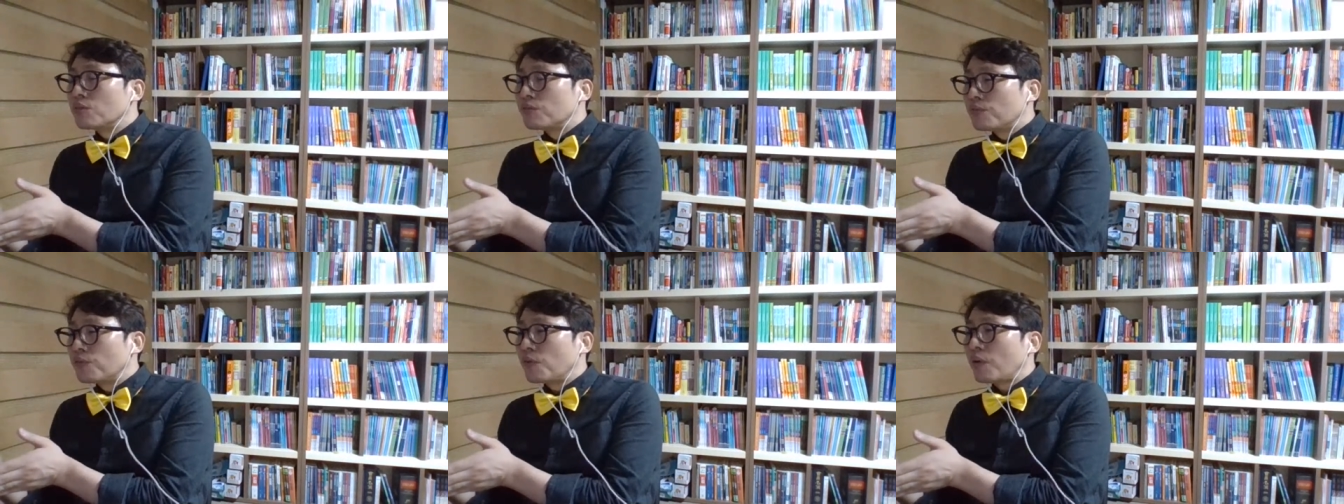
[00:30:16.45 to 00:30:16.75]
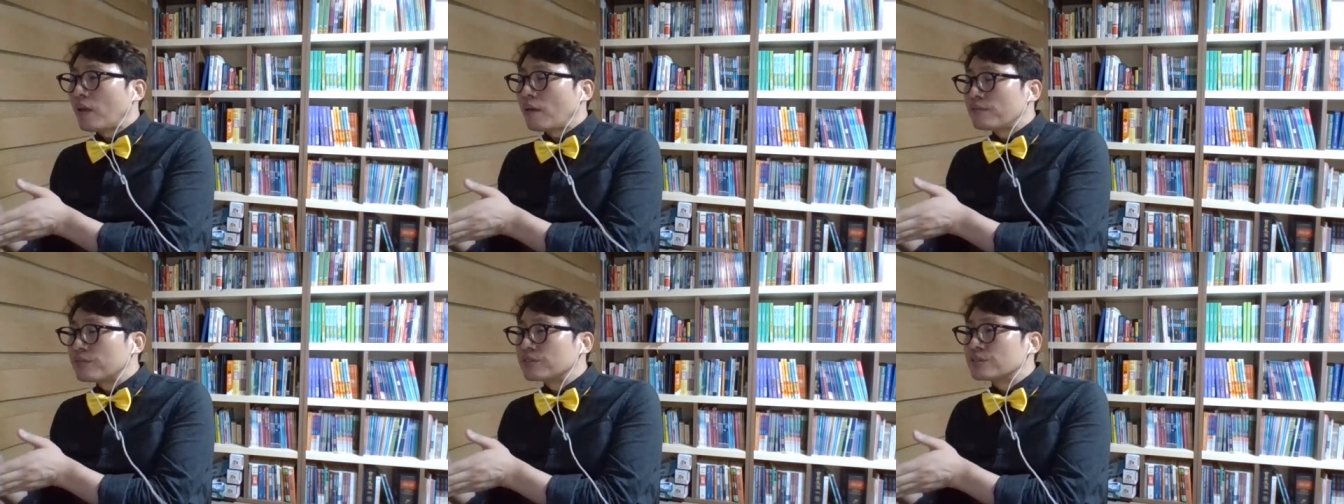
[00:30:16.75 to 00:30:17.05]

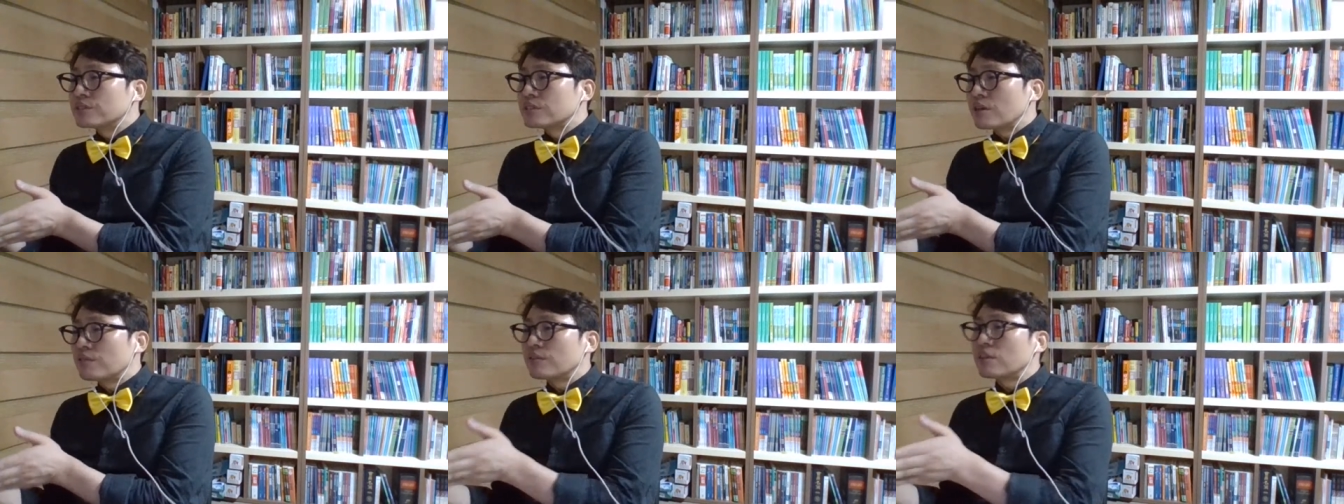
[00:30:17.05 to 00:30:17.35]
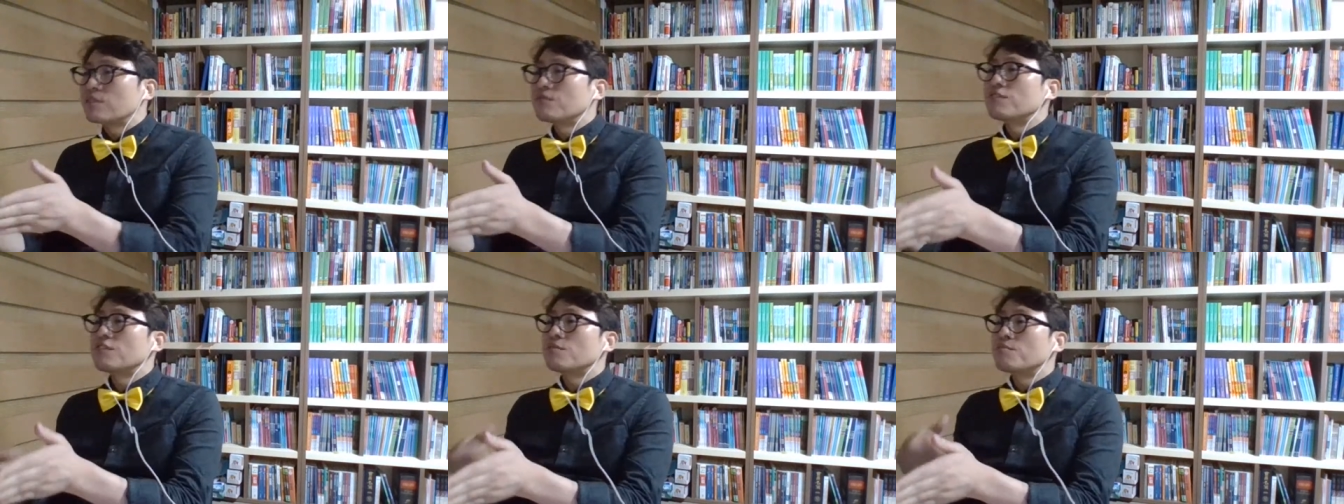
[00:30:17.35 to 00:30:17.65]
for
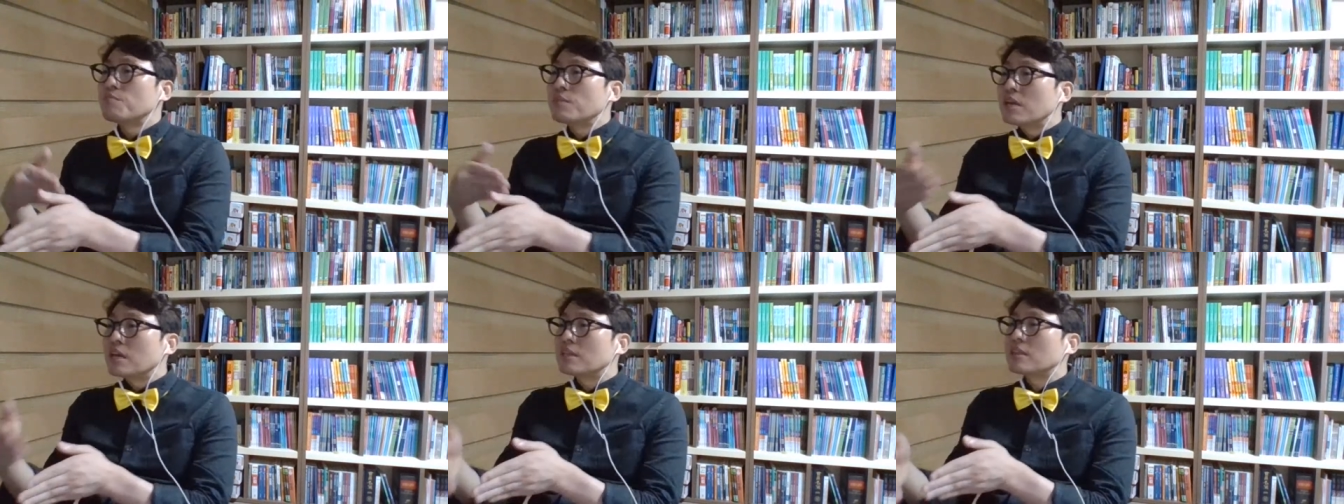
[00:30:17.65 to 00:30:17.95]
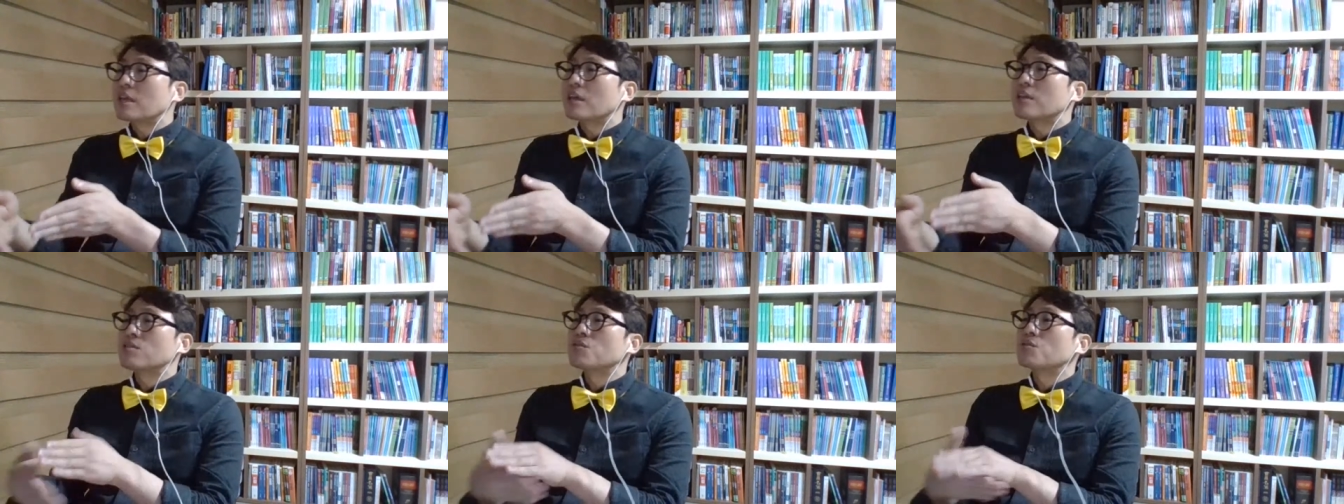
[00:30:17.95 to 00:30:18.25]
F27 if you
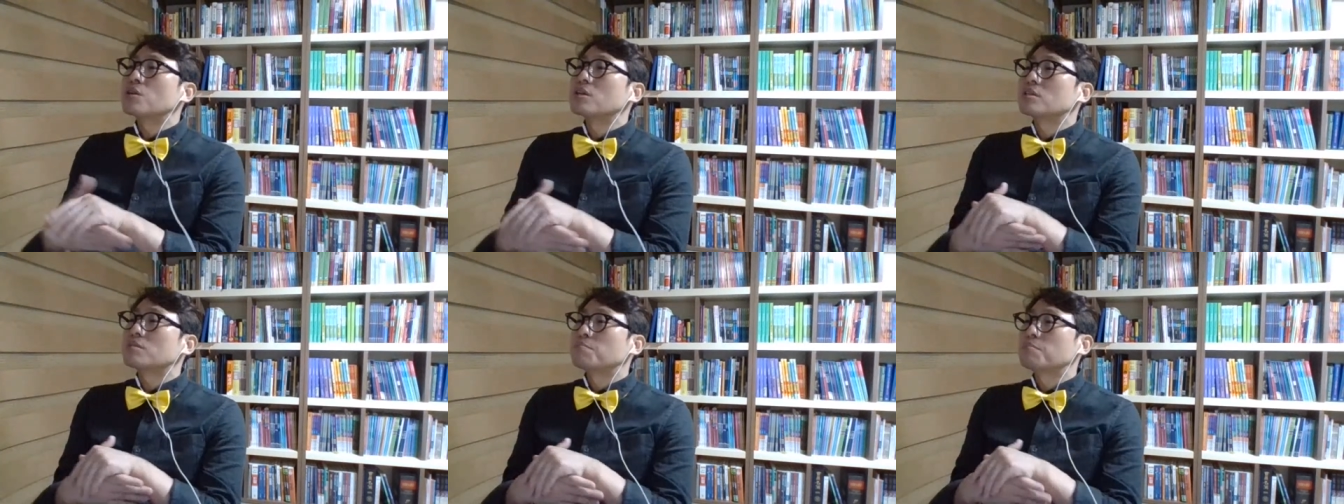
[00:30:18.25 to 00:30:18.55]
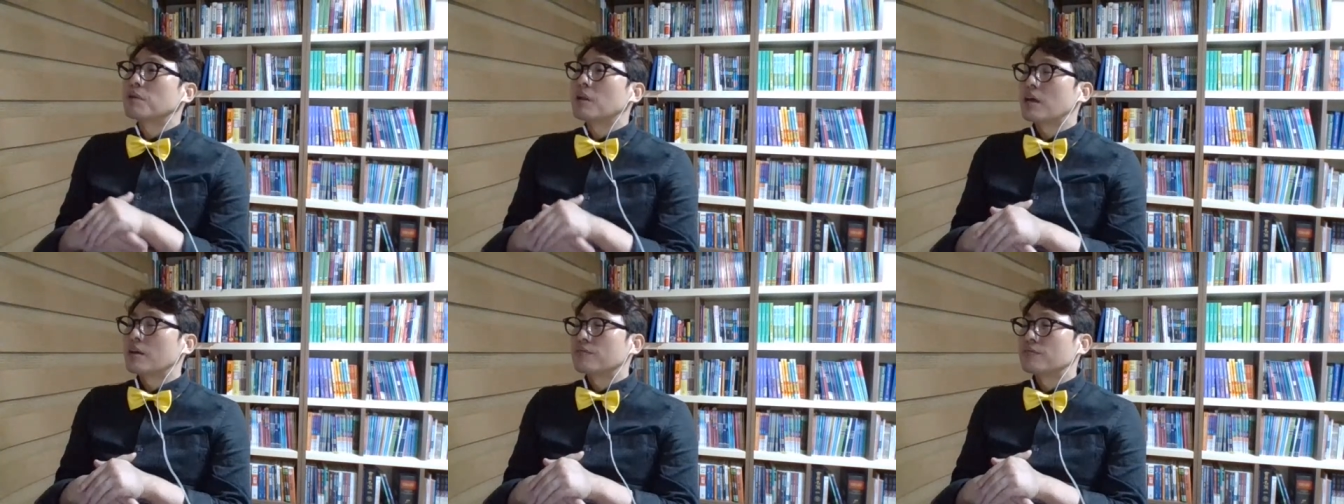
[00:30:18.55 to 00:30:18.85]
meet, and you can
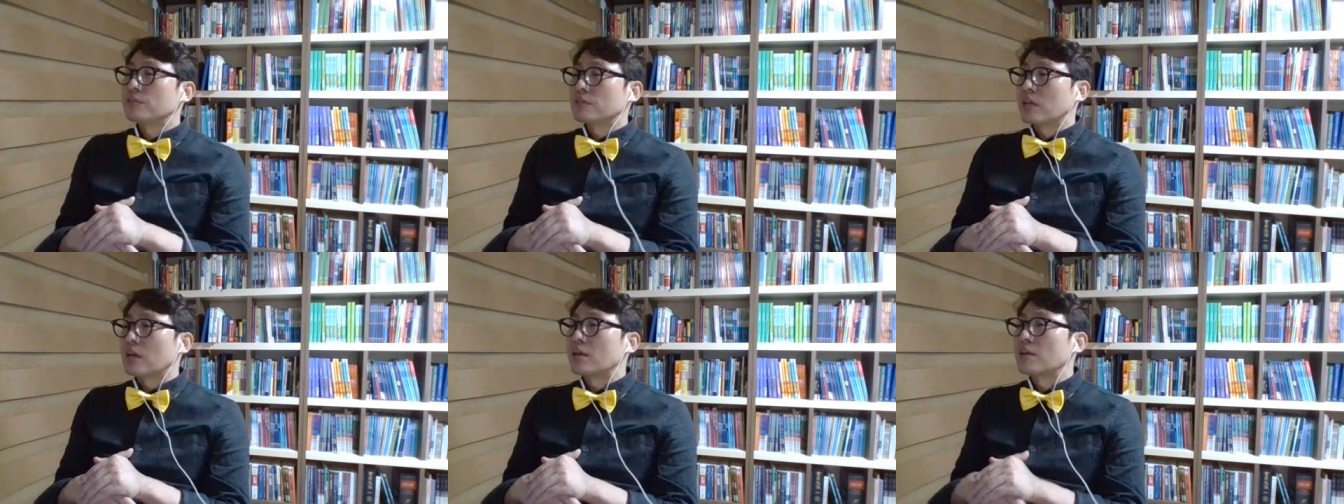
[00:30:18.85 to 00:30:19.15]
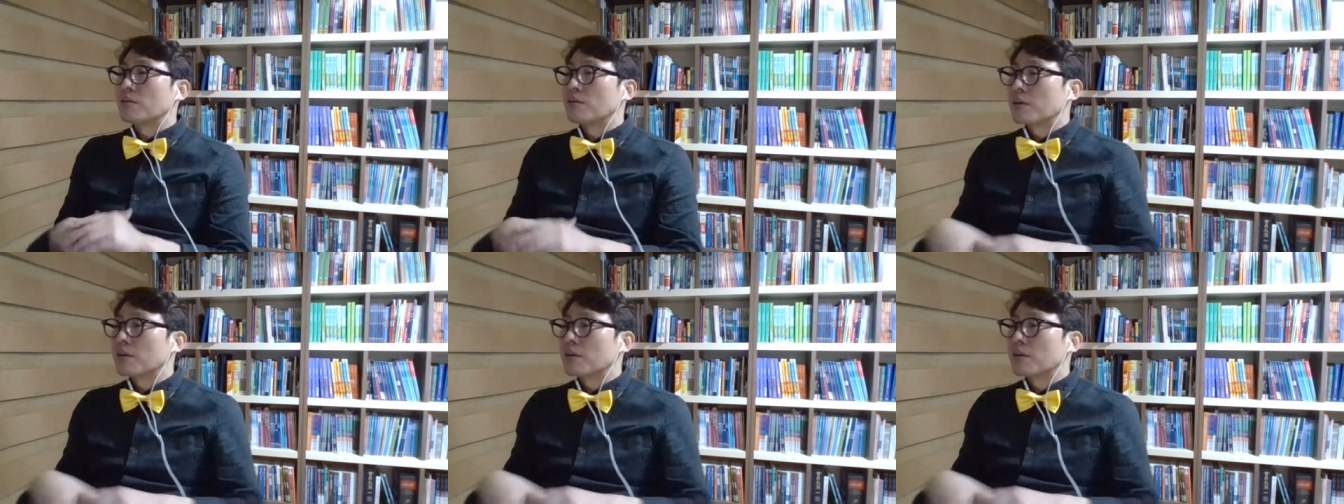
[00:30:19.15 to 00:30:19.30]
apply for that.